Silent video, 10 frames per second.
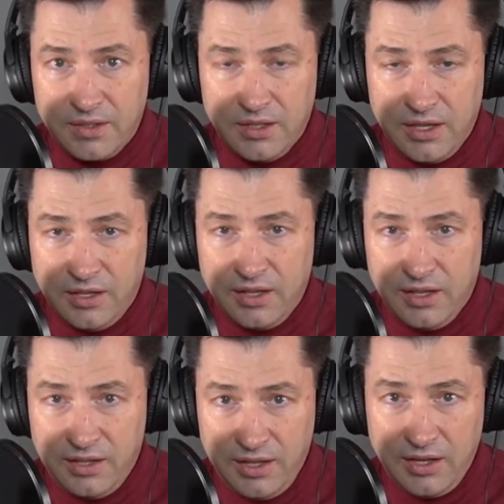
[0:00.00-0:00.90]
And
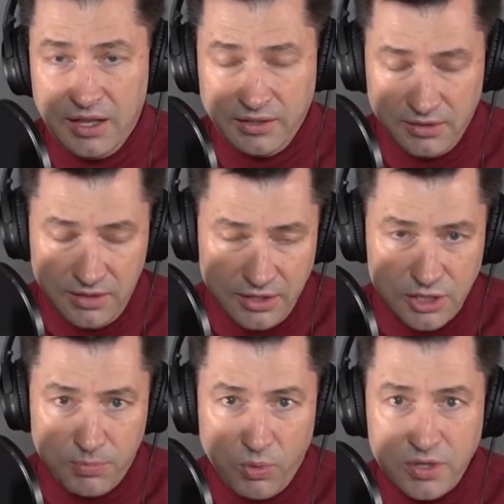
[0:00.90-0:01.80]
in
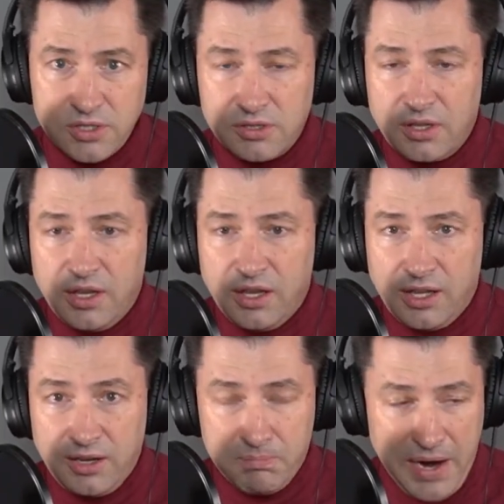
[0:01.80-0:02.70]
sports
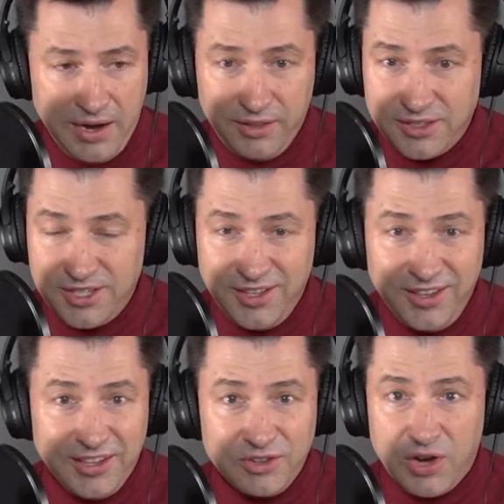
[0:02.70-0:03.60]
and in
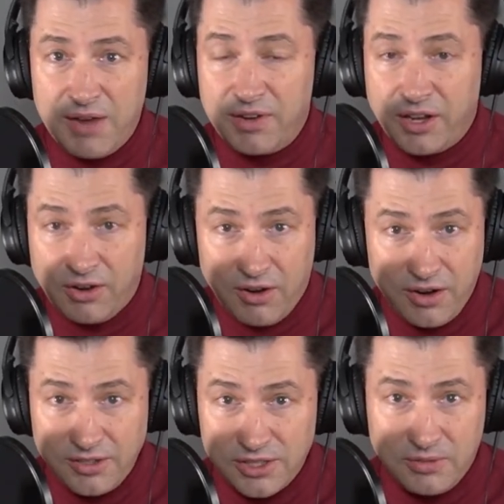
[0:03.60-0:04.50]
piloting and driving a
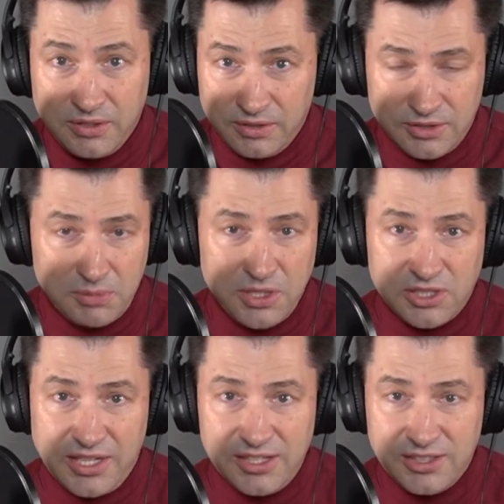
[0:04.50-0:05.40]
car and some of
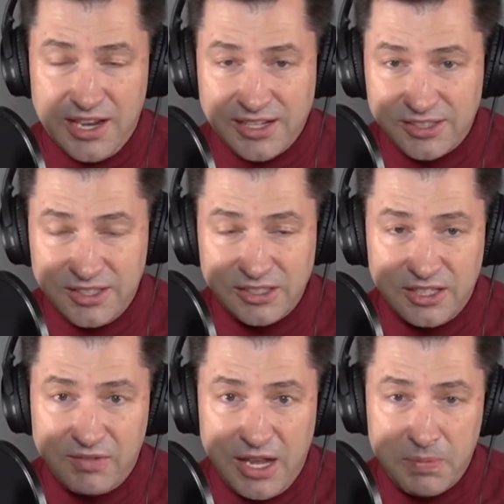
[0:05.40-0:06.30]
these Tesla accidents
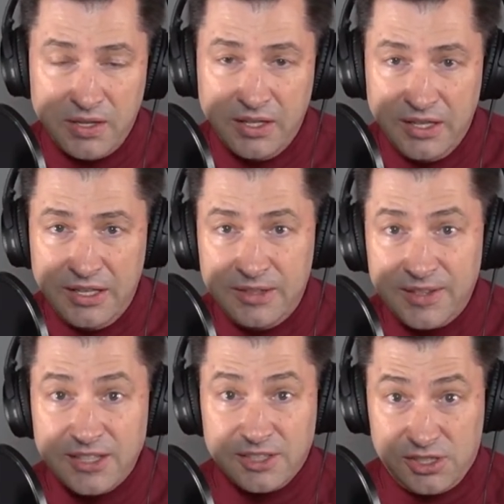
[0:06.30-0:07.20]
that have happened,
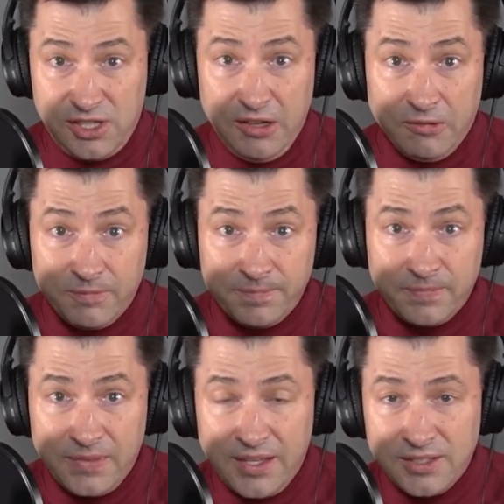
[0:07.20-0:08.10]
it's a skill.
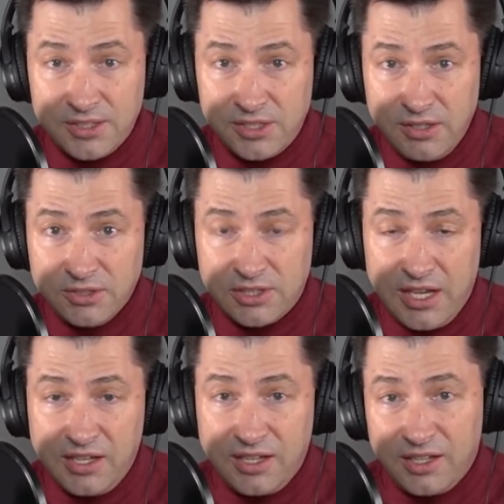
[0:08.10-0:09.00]
It's a skill set,
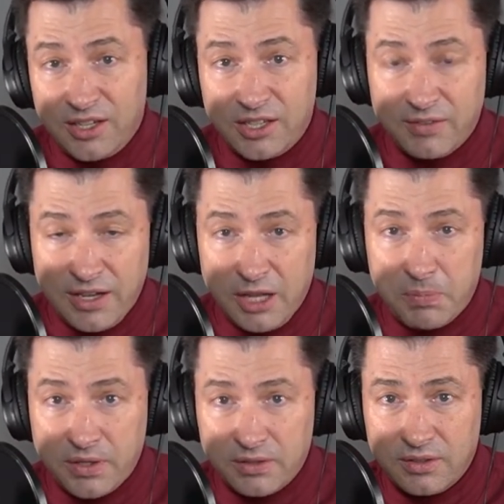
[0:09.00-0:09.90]
and you need to develop
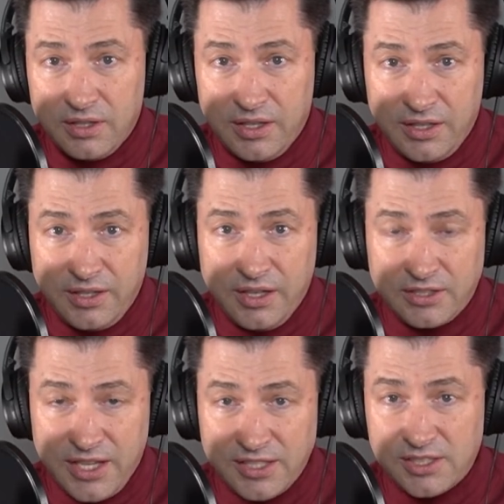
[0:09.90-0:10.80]
it. And it
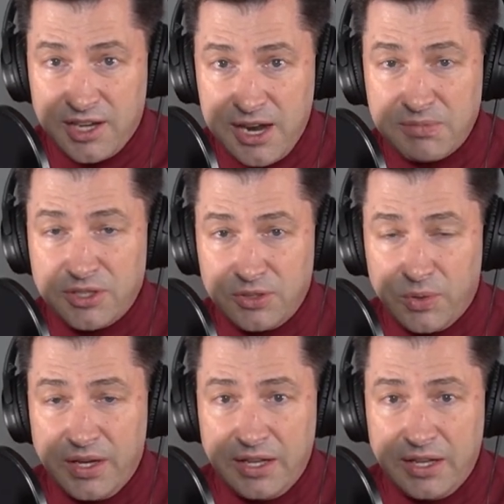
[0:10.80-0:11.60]
takes time to do it.